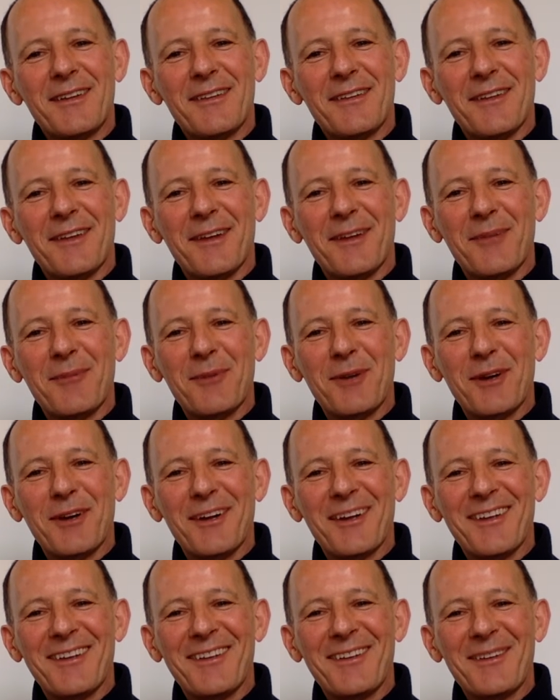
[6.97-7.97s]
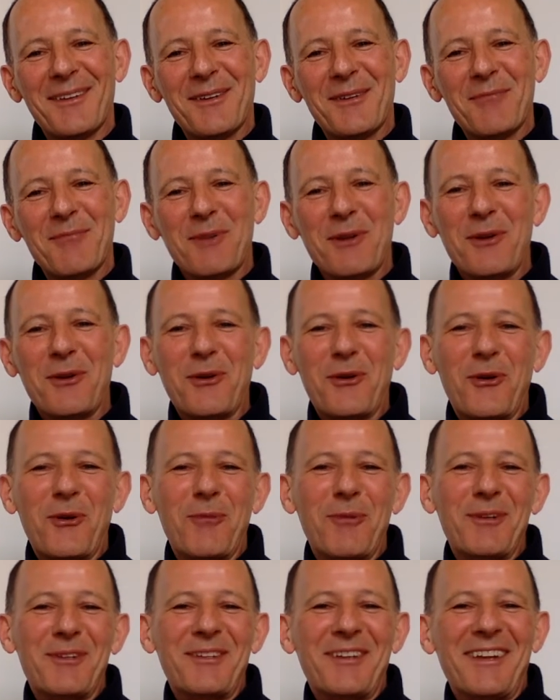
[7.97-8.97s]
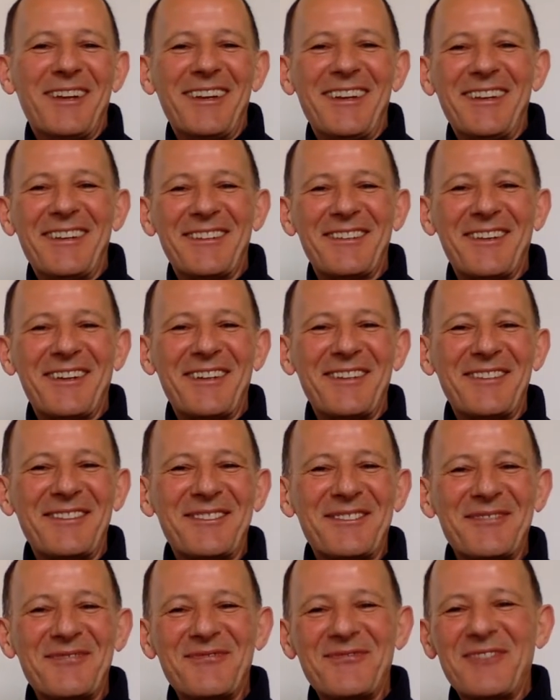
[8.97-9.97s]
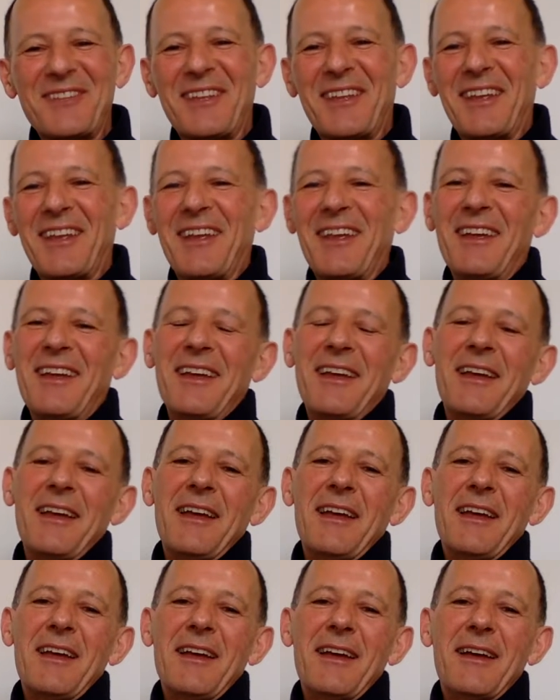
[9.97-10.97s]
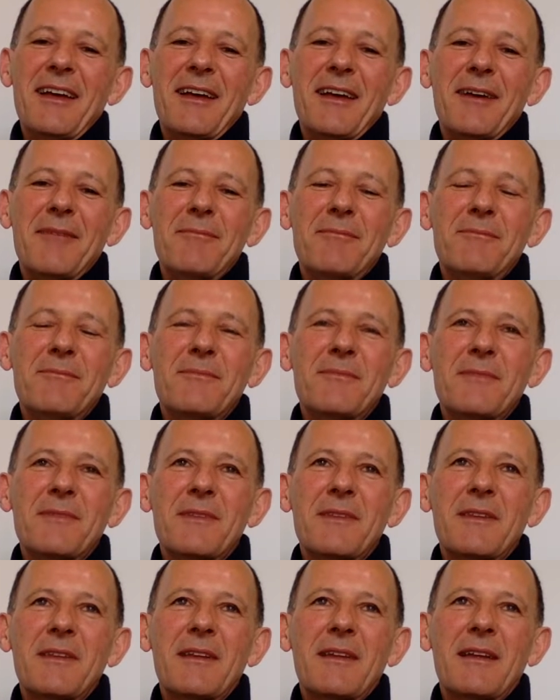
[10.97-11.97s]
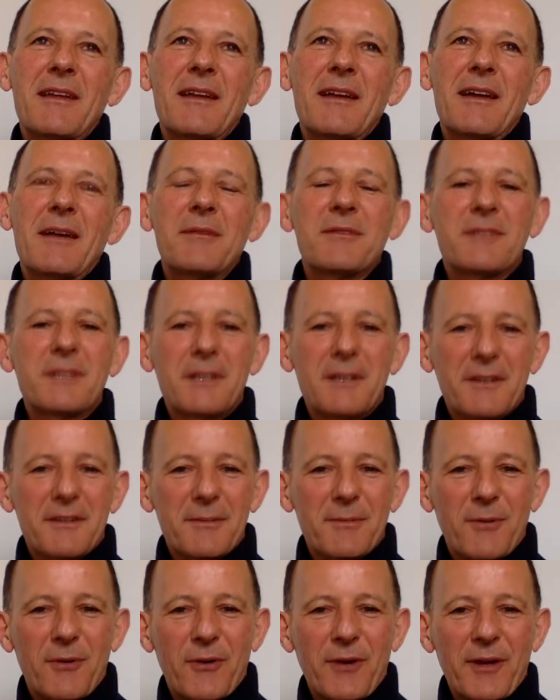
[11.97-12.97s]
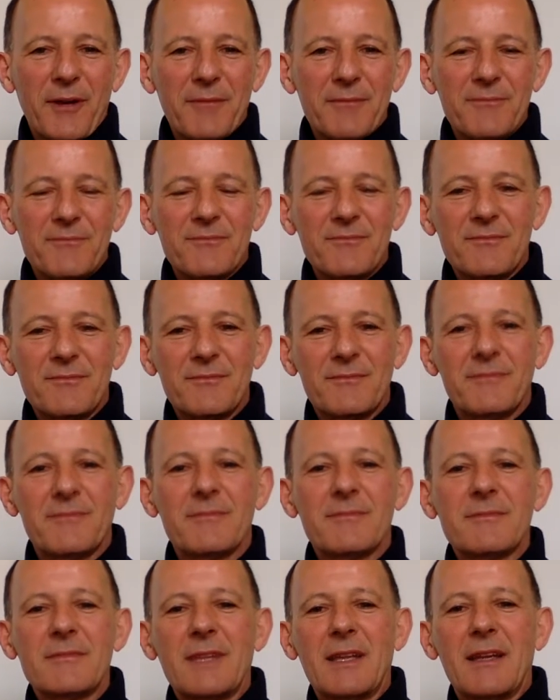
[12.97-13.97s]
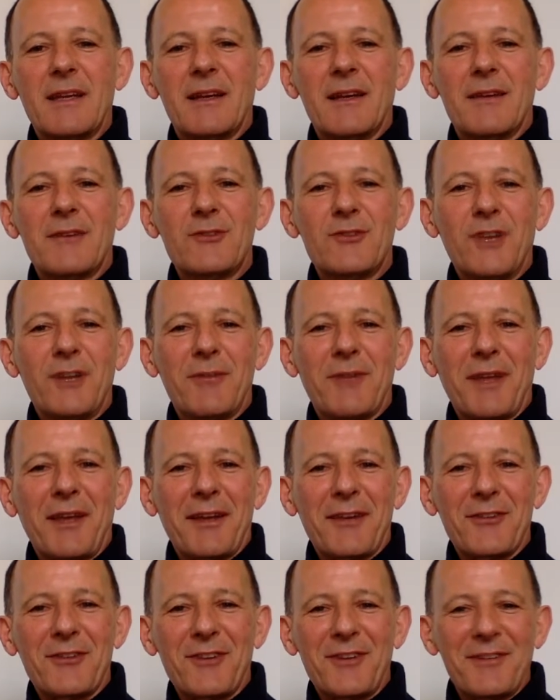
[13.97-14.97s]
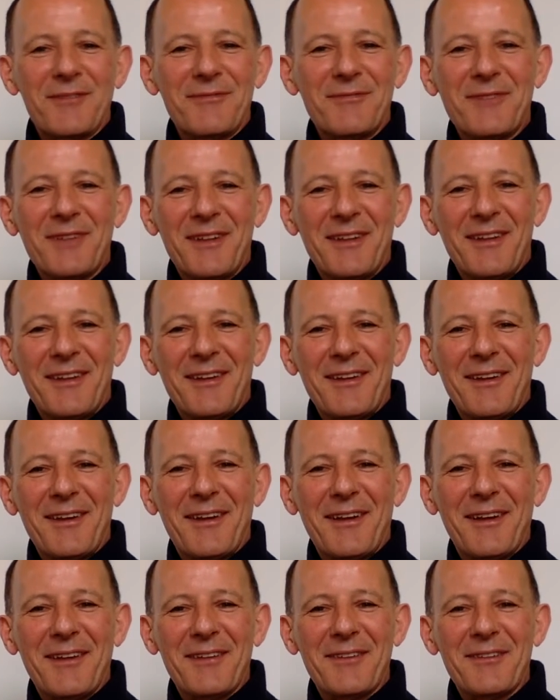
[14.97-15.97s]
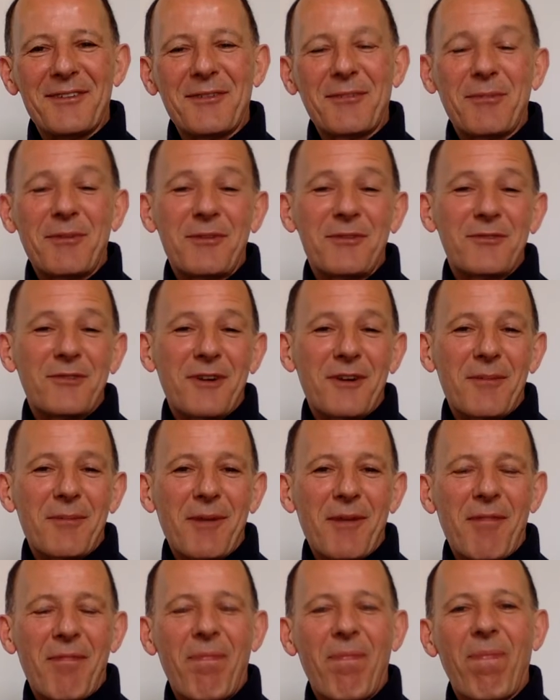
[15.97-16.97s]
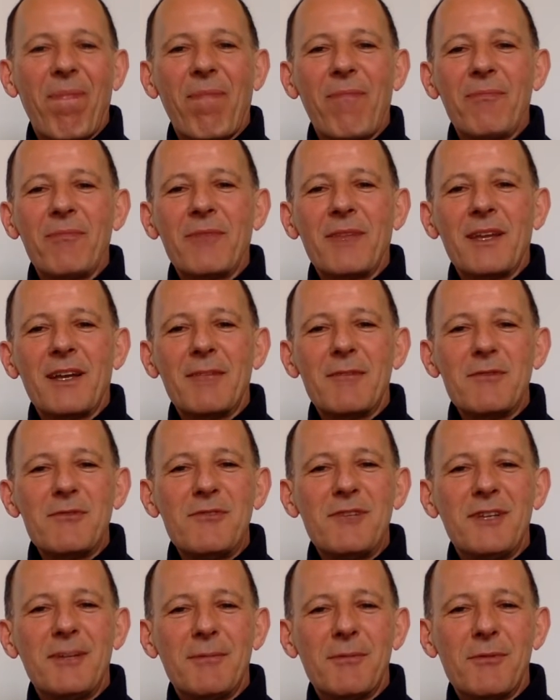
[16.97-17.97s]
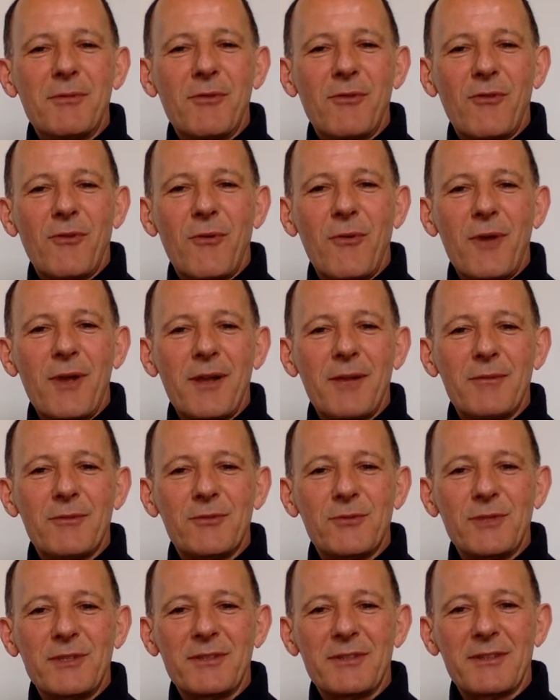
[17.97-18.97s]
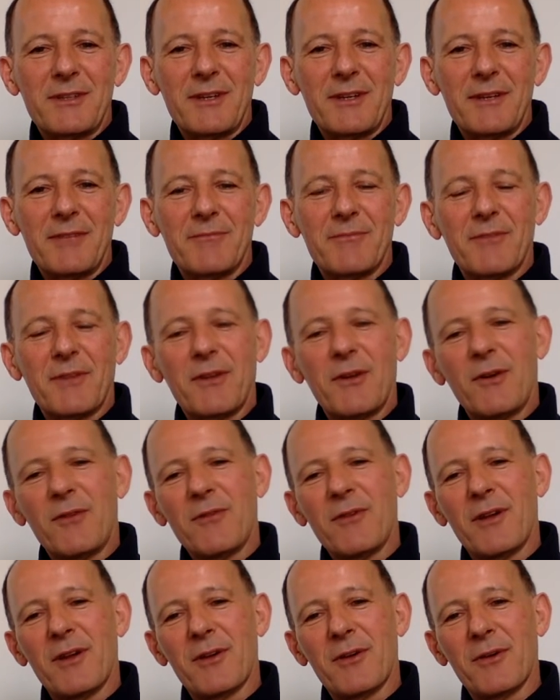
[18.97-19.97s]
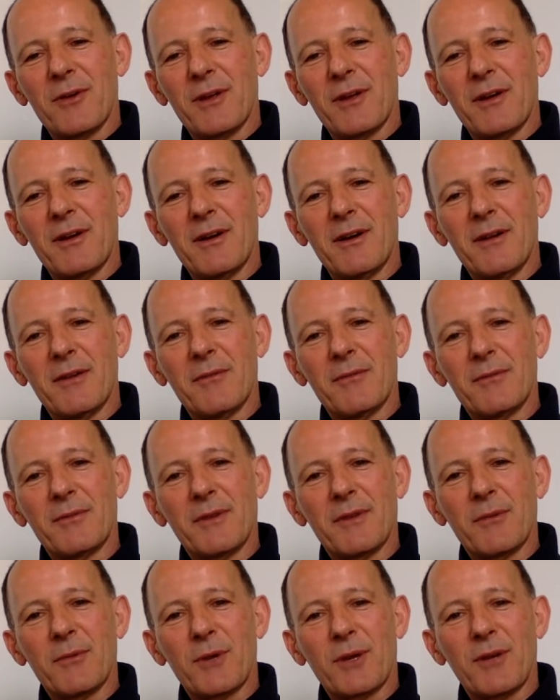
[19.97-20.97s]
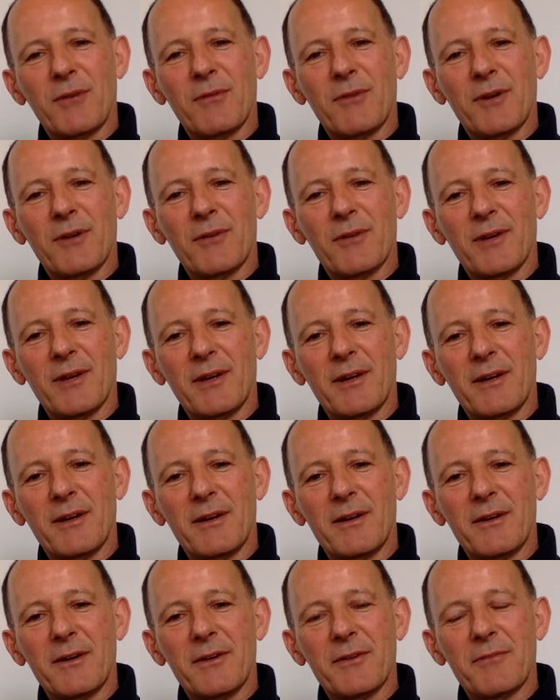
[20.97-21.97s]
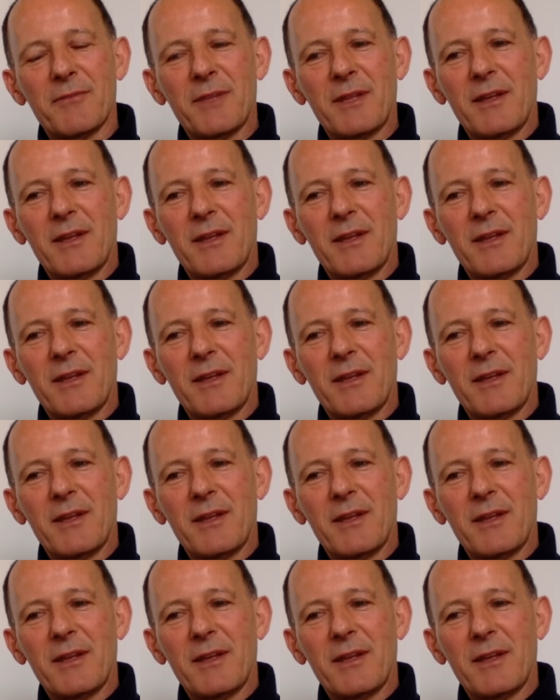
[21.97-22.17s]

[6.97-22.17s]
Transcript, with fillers: than my normal insights. I was thinking this morning, I was shaving actually, and something struck me. I've been feeling a bit overwhelmed recently, an awful lot going on, working very, very hard,